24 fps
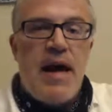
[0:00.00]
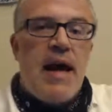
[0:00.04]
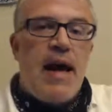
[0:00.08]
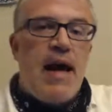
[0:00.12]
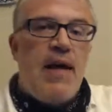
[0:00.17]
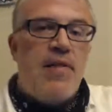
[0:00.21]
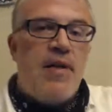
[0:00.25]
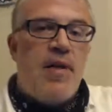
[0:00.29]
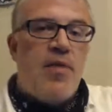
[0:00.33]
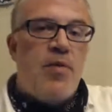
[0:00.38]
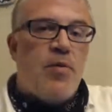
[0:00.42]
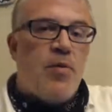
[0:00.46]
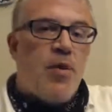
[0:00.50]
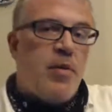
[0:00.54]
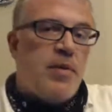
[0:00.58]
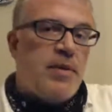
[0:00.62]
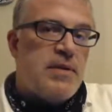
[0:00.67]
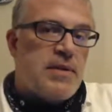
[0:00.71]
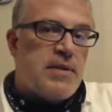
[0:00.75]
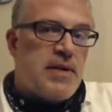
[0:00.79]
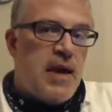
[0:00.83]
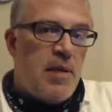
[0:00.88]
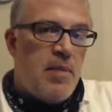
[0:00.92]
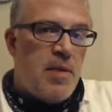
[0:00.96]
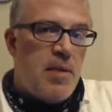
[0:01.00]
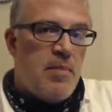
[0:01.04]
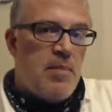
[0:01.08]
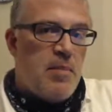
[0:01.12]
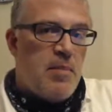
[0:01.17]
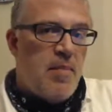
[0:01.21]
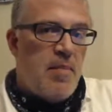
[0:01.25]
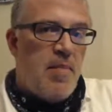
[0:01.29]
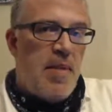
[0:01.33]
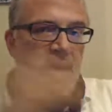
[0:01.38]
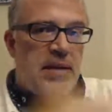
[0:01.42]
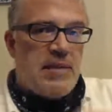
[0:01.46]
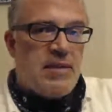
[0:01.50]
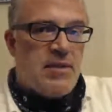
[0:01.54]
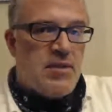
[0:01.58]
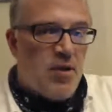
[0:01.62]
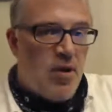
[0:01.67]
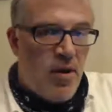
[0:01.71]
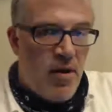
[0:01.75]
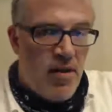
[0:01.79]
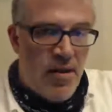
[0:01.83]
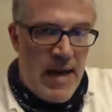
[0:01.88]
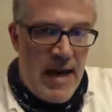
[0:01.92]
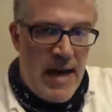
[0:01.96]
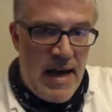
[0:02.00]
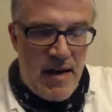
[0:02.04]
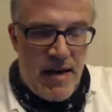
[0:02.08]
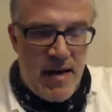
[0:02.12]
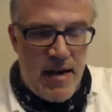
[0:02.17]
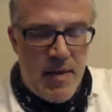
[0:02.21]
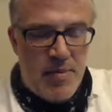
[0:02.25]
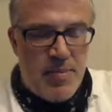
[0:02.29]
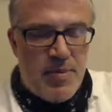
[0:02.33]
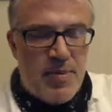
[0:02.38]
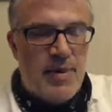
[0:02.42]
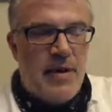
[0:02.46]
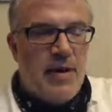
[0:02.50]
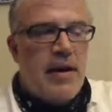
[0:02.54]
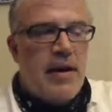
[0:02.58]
and then the Romans came and messed all that up,